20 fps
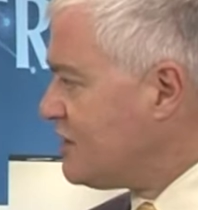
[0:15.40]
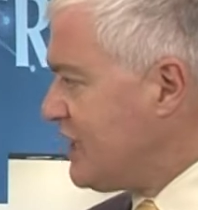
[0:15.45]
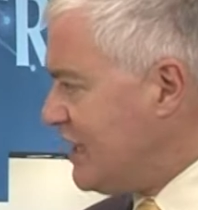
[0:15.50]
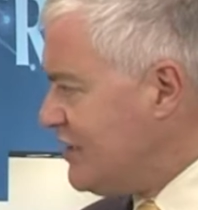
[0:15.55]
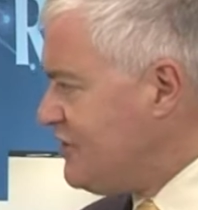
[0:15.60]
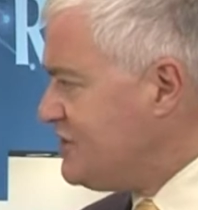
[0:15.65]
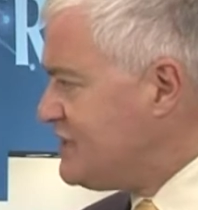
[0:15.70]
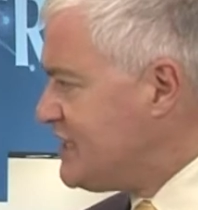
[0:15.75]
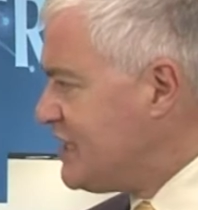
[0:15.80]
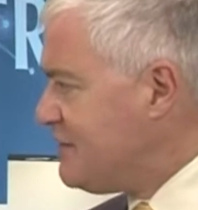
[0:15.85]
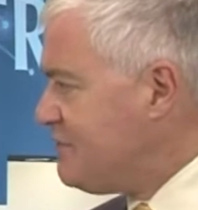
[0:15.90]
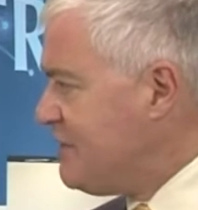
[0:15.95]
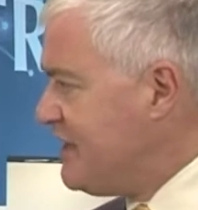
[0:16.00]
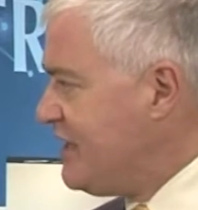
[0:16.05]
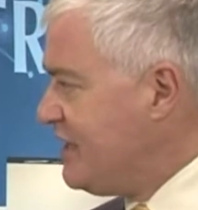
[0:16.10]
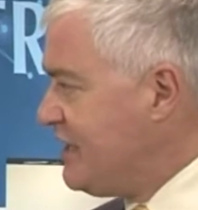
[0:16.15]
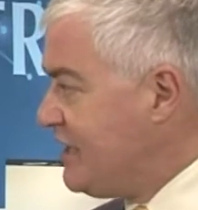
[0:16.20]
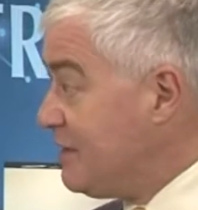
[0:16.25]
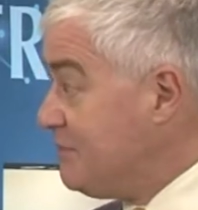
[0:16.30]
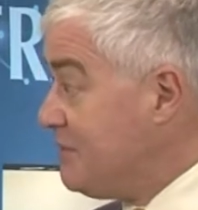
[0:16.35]
Can you tell me a
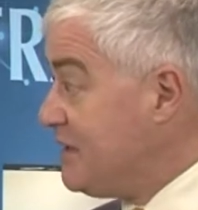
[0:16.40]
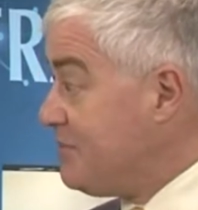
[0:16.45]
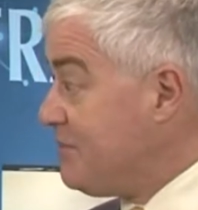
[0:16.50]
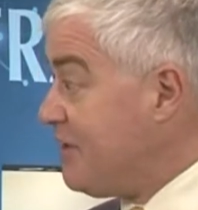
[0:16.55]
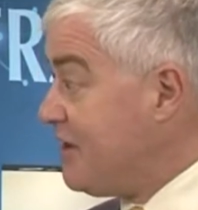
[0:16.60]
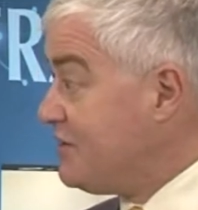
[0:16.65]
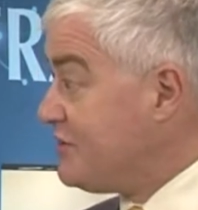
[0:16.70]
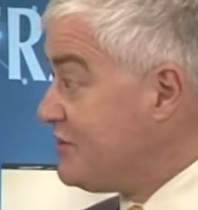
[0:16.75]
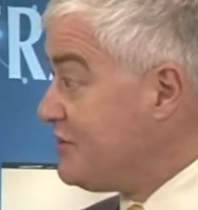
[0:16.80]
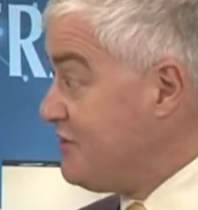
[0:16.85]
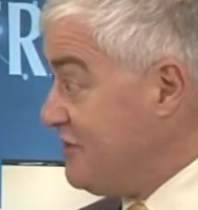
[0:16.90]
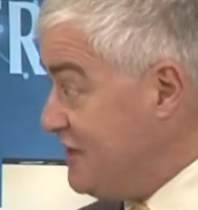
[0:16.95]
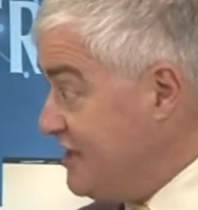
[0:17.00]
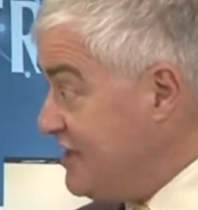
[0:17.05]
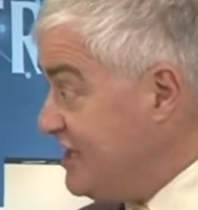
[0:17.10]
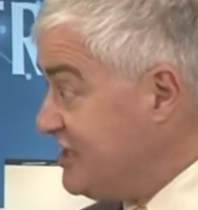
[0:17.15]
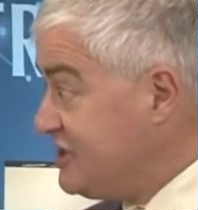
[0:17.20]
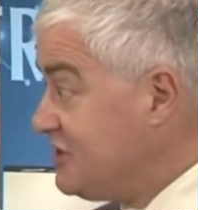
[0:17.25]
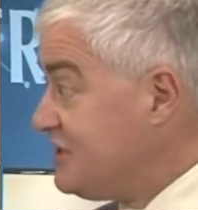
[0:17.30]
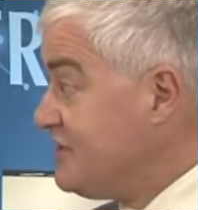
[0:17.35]
little bit about the
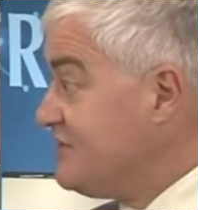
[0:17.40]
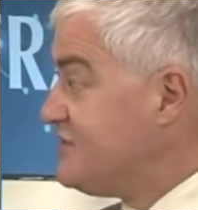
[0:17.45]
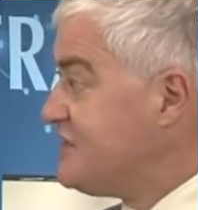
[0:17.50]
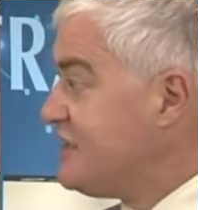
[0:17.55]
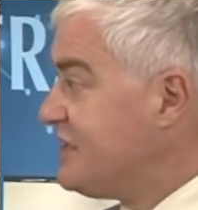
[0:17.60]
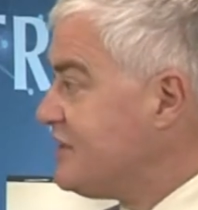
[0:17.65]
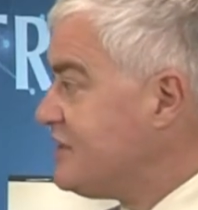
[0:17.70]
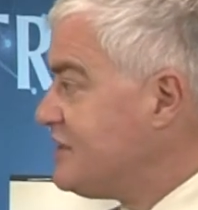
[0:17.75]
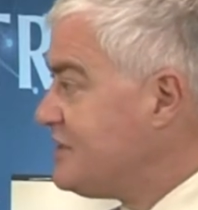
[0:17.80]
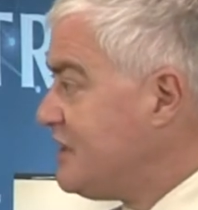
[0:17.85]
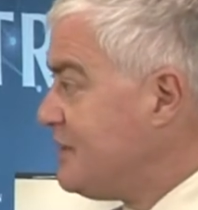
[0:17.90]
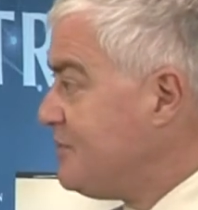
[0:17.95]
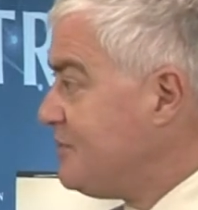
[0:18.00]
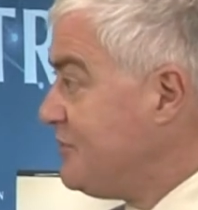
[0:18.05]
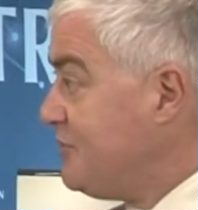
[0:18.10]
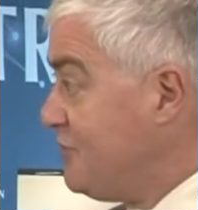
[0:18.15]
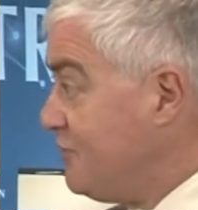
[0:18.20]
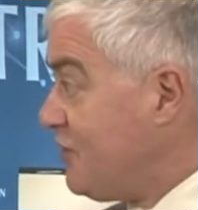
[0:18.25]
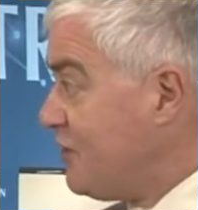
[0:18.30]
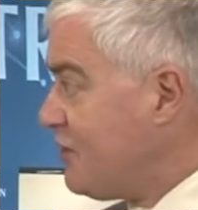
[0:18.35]
initiatives that
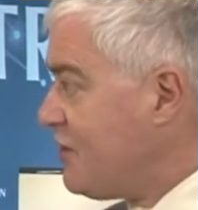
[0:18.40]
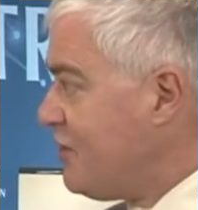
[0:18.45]
you've got